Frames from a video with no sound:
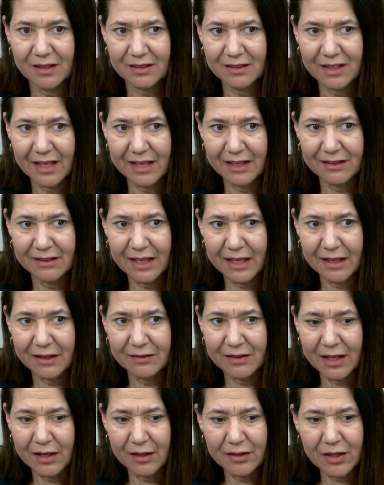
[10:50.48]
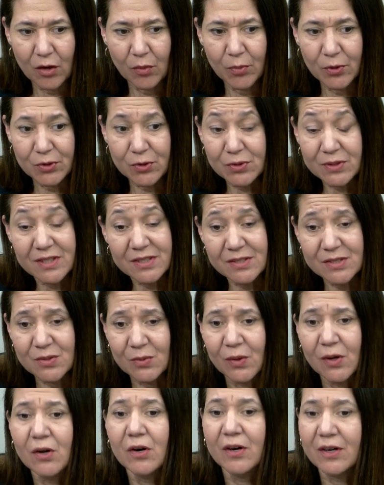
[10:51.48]
the opportunities to
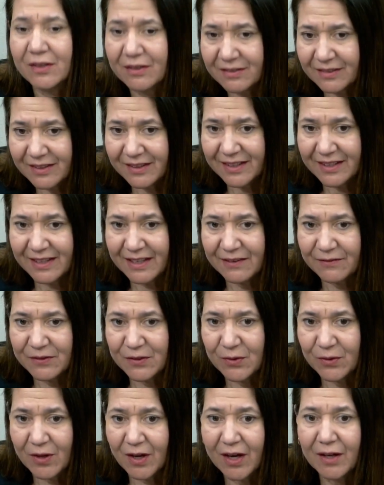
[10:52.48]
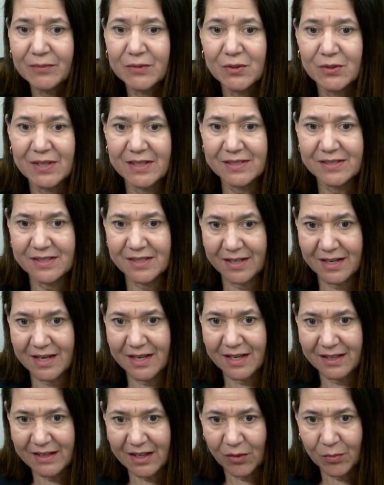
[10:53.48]
learn. Mm-hmm. If you come to the
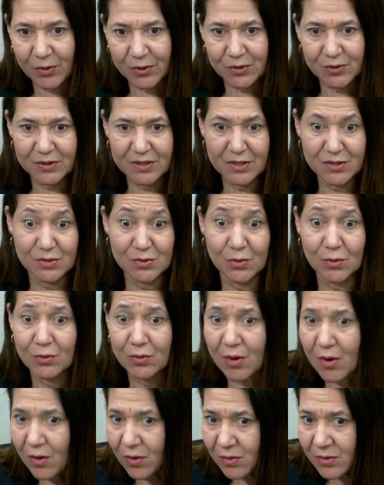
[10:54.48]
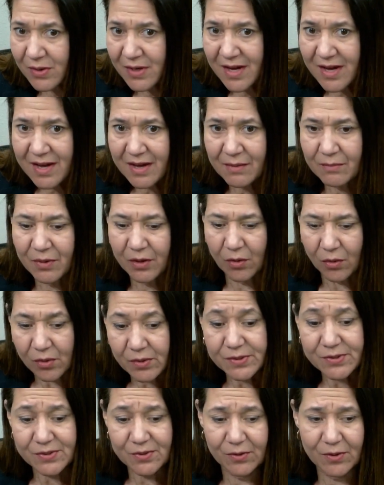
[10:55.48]
city, the opportunities to grow, but
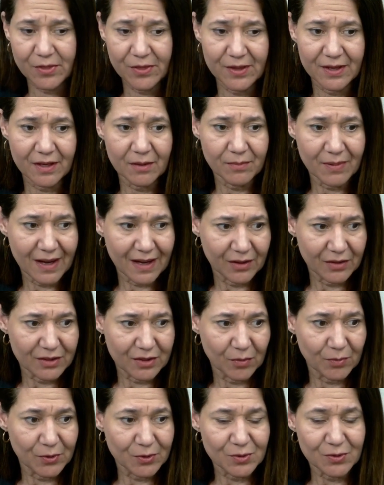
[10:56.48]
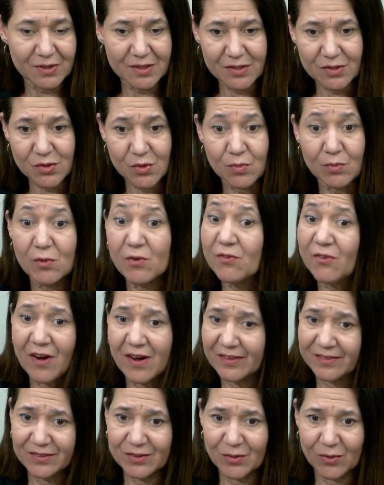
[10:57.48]
also think about the opportunities to move
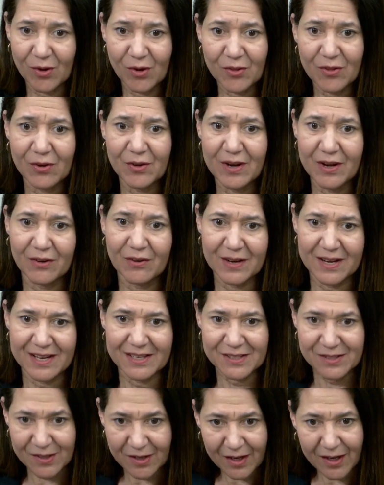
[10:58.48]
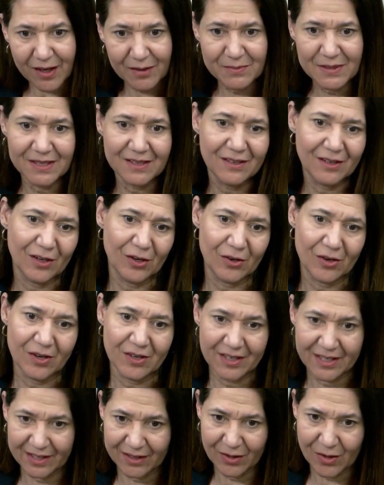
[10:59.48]
on to other areas, come in,
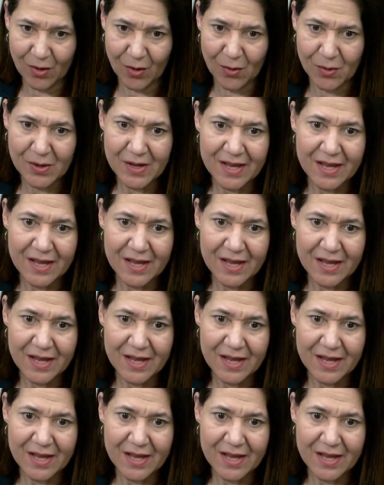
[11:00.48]
learn, and go.